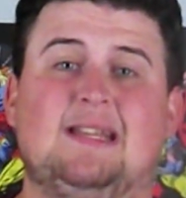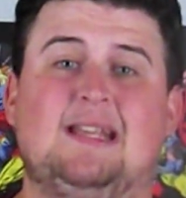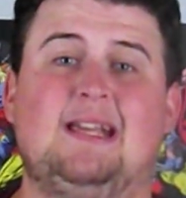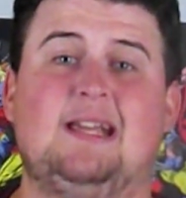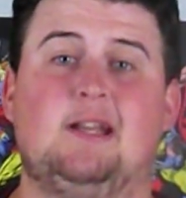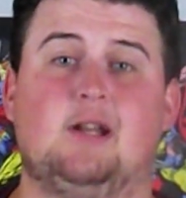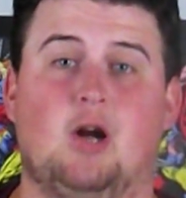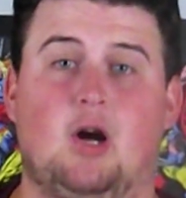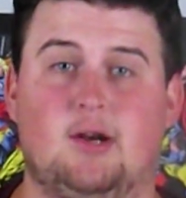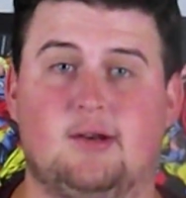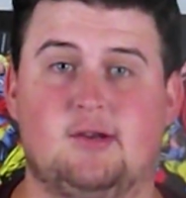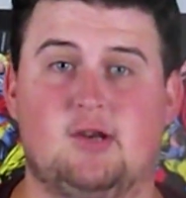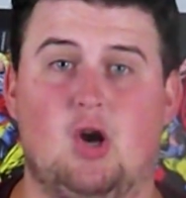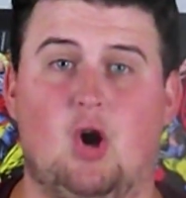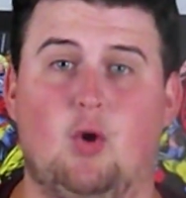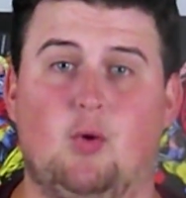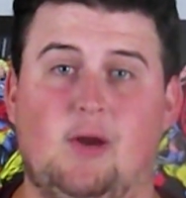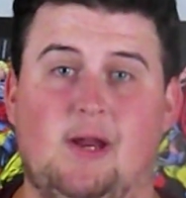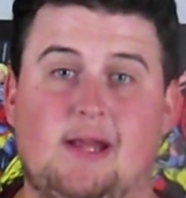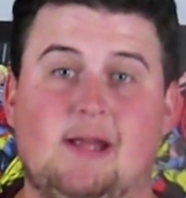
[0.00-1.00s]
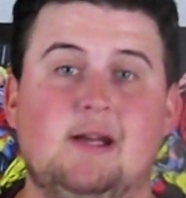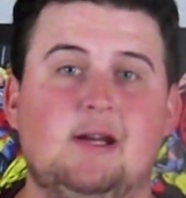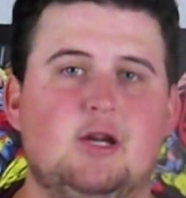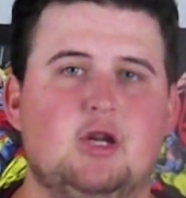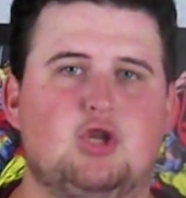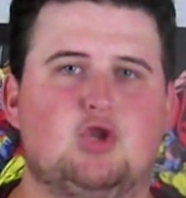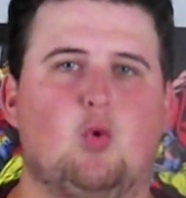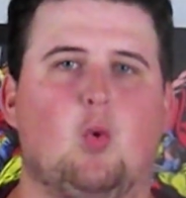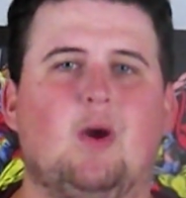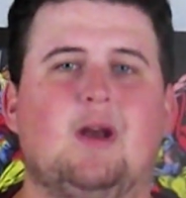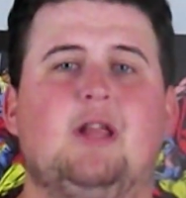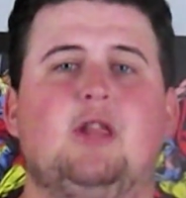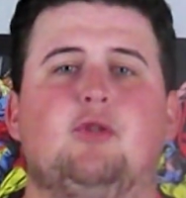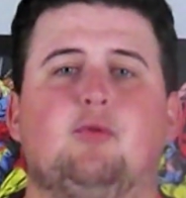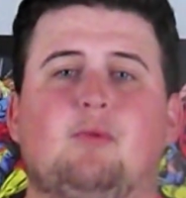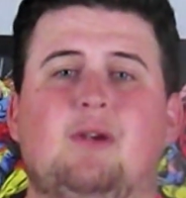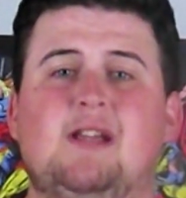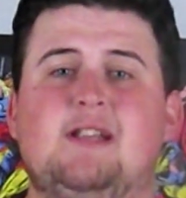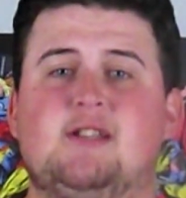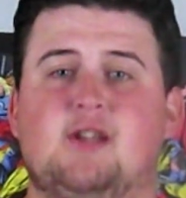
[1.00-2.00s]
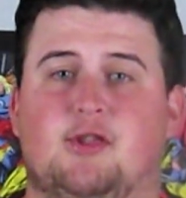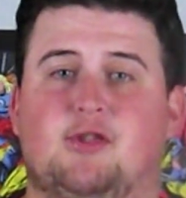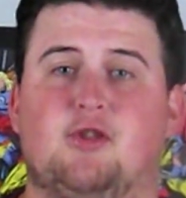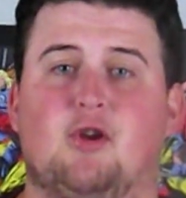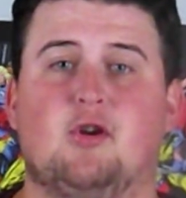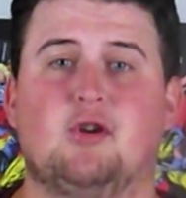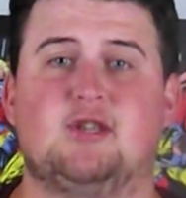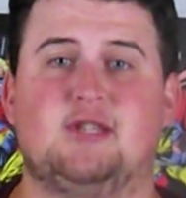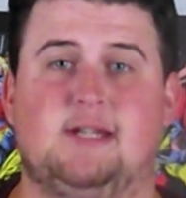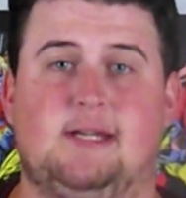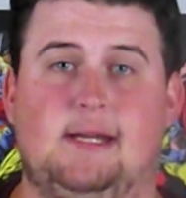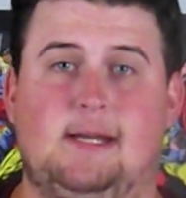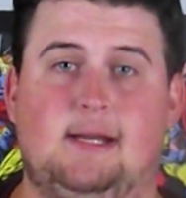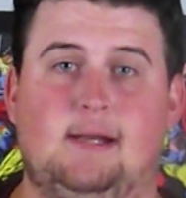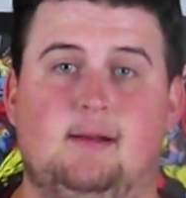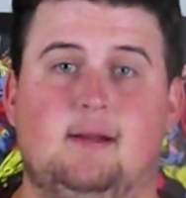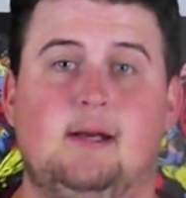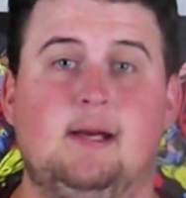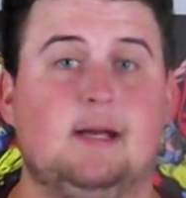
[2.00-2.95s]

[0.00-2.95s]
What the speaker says: lead on Cody, 23-13,